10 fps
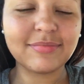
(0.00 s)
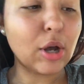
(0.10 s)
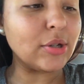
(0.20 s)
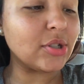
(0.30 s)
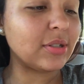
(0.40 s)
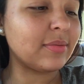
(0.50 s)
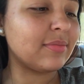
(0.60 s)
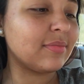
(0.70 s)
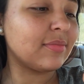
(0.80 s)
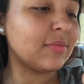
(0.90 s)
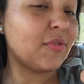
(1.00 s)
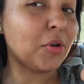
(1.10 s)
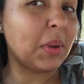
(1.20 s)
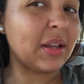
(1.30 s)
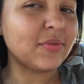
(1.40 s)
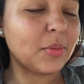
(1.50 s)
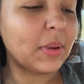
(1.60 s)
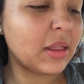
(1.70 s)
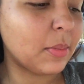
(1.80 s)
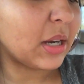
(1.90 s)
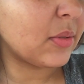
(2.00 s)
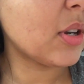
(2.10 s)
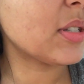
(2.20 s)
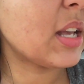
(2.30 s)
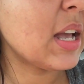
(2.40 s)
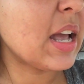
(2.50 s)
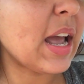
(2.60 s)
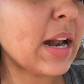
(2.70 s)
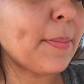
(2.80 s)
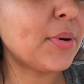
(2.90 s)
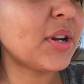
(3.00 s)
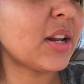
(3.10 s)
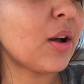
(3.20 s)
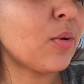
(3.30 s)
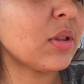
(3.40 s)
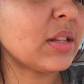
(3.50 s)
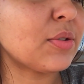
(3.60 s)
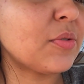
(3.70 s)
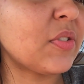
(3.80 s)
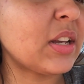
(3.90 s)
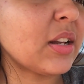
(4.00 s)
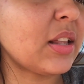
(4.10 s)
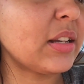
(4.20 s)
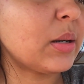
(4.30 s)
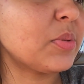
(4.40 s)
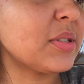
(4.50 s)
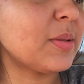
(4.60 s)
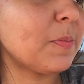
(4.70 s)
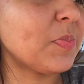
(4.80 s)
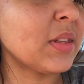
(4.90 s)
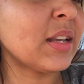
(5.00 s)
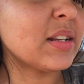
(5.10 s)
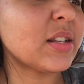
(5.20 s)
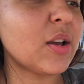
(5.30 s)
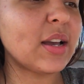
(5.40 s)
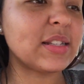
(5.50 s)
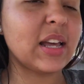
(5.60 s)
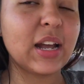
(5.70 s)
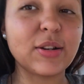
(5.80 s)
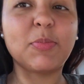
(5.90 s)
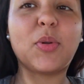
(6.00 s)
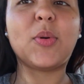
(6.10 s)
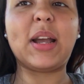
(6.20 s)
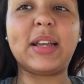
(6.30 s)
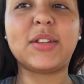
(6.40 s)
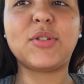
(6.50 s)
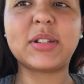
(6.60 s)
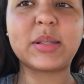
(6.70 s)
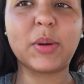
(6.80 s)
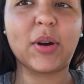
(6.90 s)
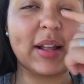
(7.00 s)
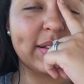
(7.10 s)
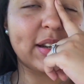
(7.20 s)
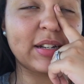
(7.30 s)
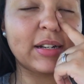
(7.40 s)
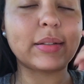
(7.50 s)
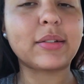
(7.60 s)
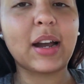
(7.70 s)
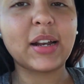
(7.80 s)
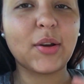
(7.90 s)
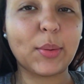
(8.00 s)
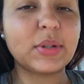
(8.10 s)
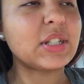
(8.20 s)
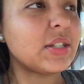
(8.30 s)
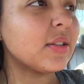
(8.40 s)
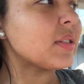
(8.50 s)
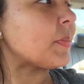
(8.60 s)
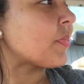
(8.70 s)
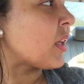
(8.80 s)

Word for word: Ocean. For men. From Bath and Body Works. And I put it on the little vent clips. So as the air's blowing, you can smell hand sanitizer. I know, I'm a genius.